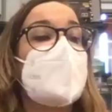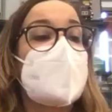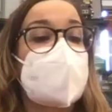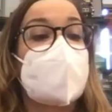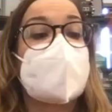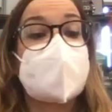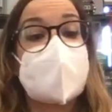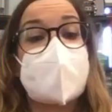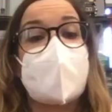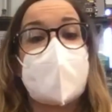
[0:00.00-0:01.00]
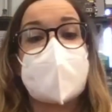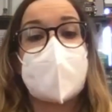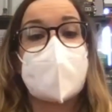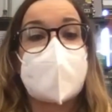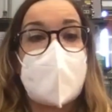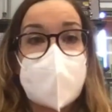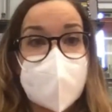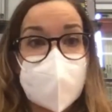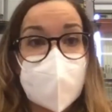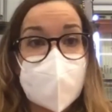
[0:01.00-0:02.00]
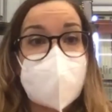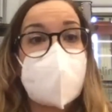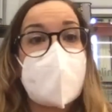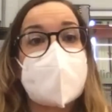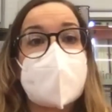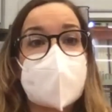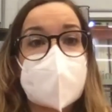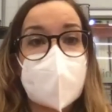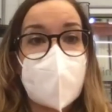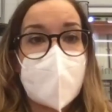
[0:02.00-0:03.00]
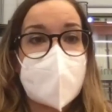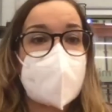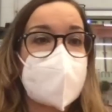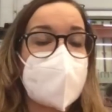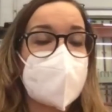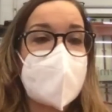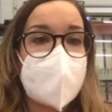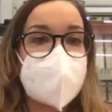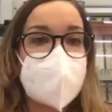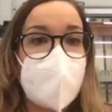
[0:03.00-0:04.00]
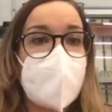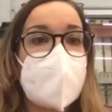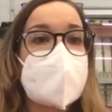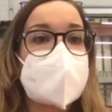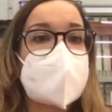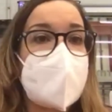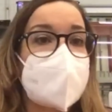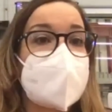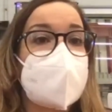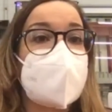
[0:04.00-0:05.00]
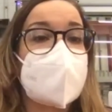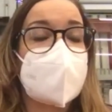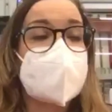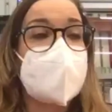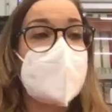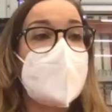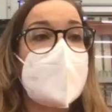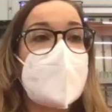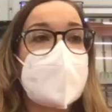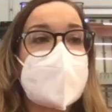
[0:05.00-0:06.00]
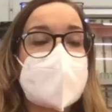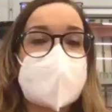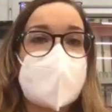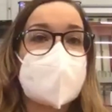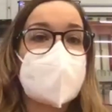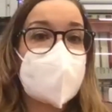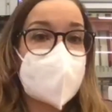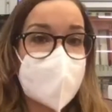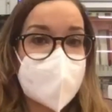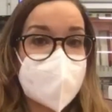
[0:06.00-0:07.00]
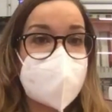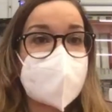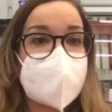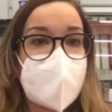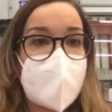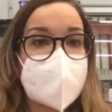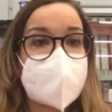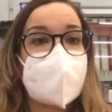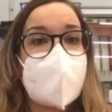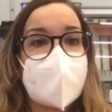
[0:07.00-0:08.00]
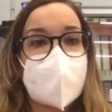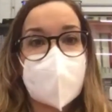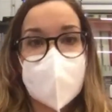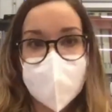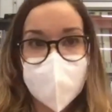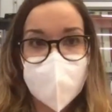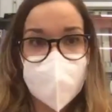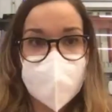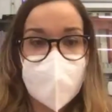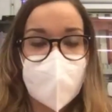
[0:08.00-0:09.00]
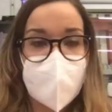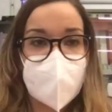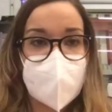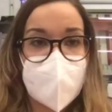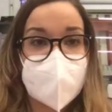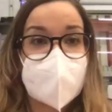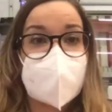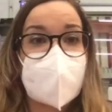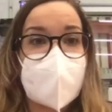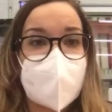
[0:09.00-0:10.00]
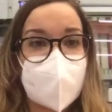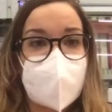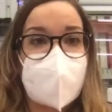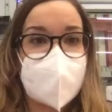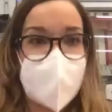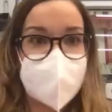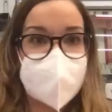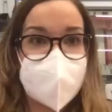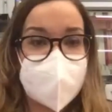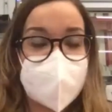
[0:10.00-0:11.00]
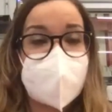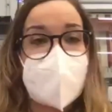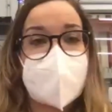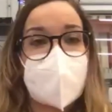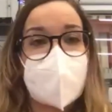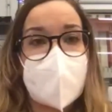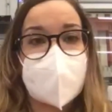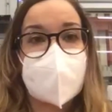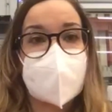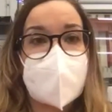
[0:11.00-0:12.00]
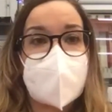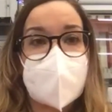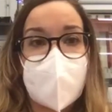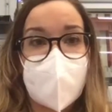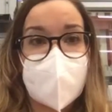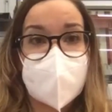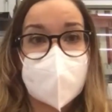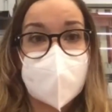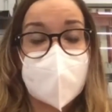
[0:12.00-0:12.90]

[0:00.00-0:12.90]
So this is a very low temperature. And the reason why we go that low is that because this qubit interacts very weakly with the environment. And so we have to protect it and we have to keep the information.